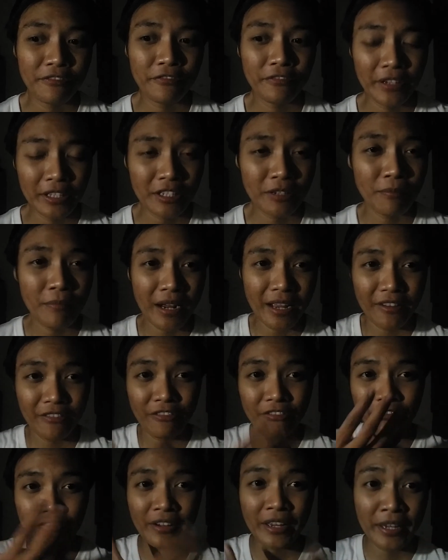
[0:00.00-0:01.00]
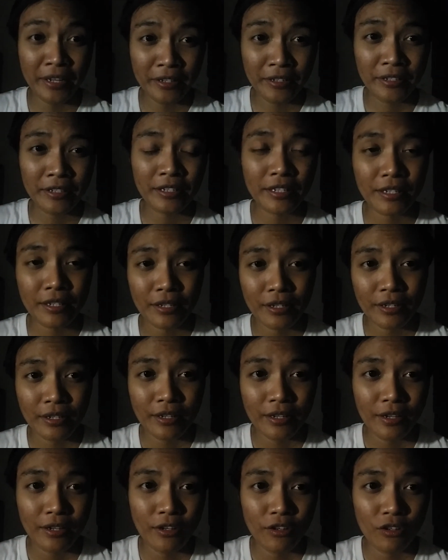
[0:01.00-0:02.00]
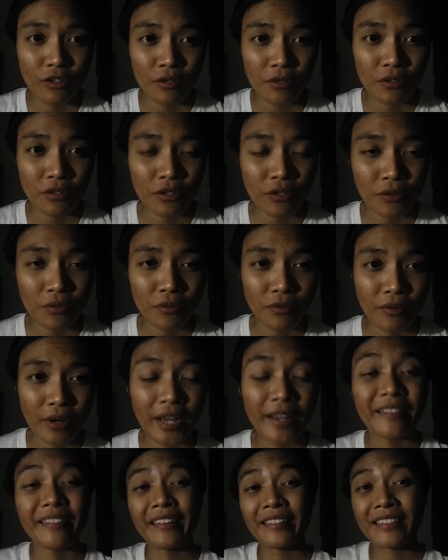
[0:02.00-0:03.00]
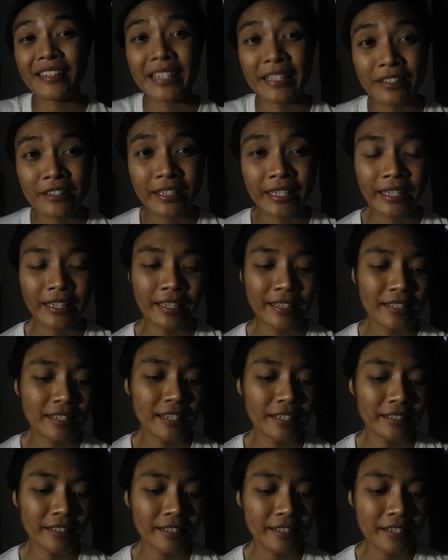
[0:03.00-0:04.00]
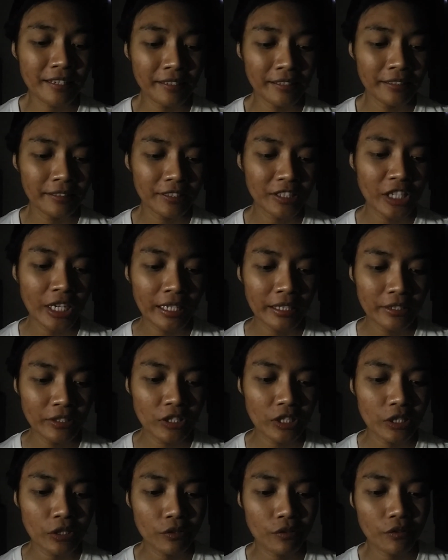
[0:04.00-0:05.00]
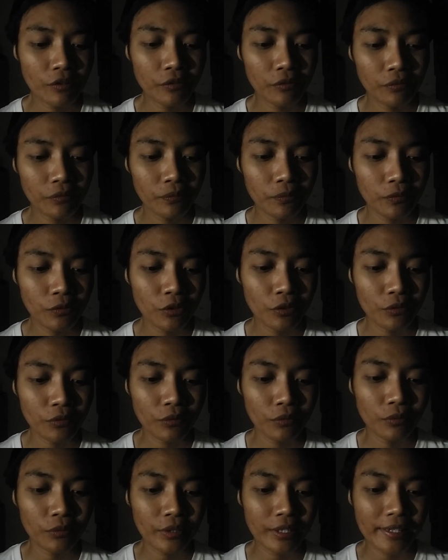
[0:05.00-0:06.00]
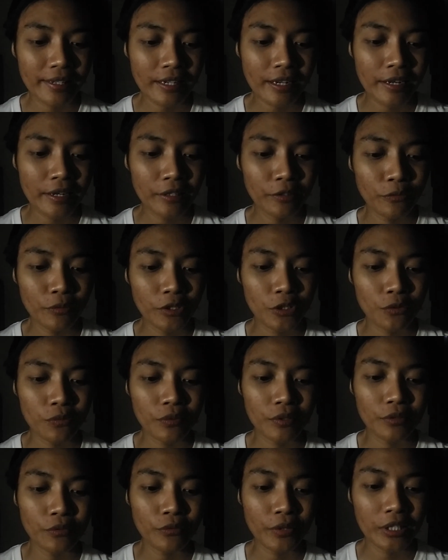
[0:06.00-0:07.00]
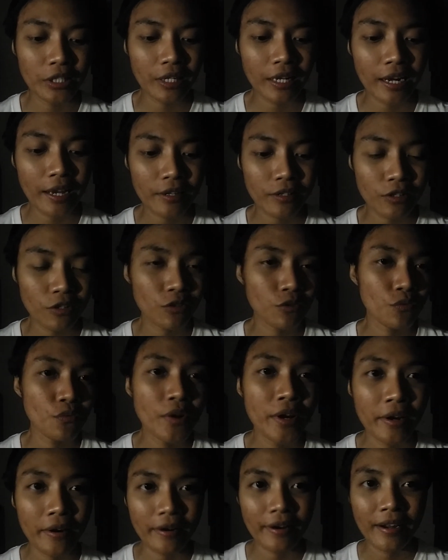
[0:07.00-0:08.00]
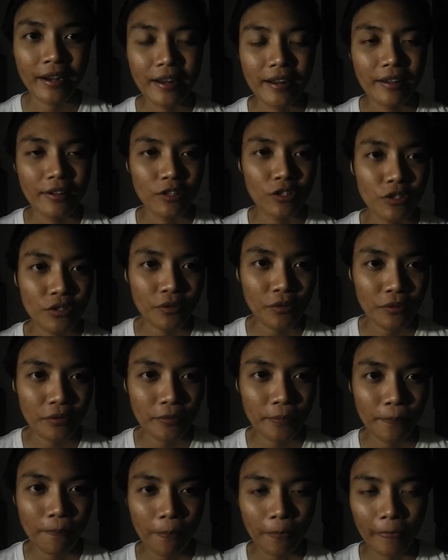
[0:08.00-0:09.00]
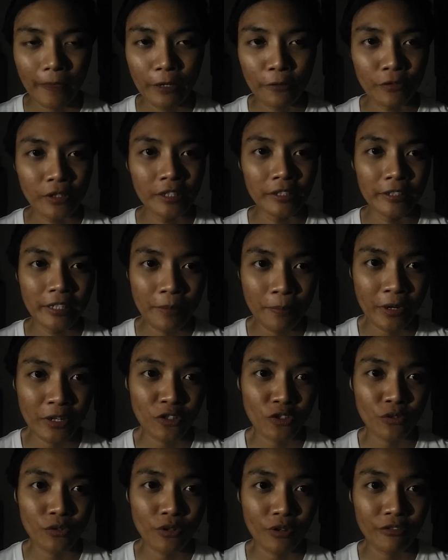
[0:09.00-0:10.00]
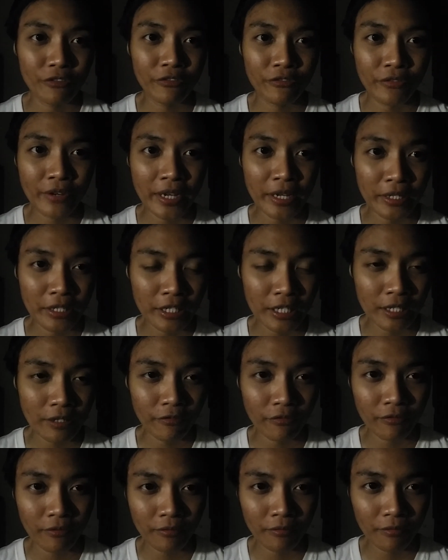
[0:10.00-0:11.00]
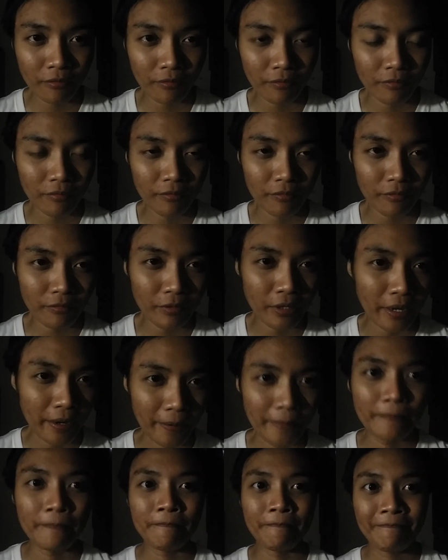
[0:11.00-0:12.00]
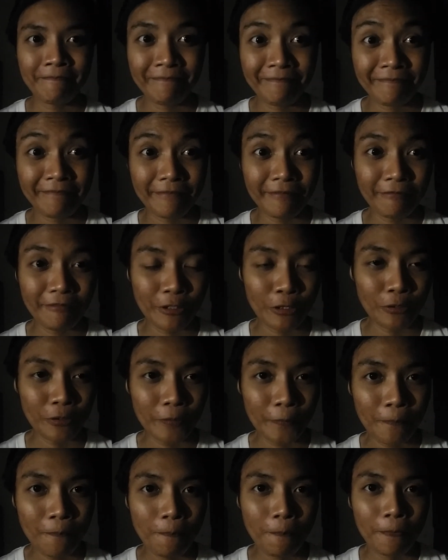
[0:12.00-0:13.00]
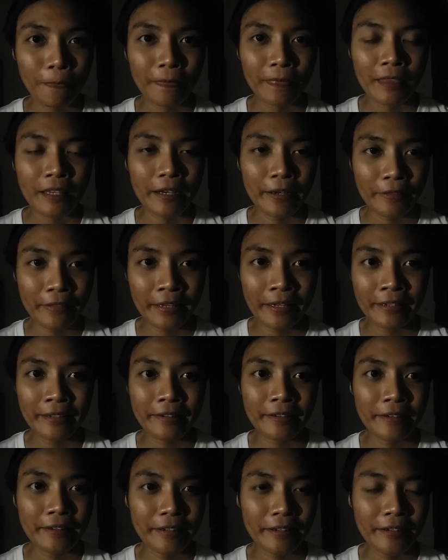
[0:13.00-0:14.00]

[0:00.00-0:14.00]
fits my face. So it's a little challenging, to decide which glasses to wear. So it really depends on your face. Yeah. So I think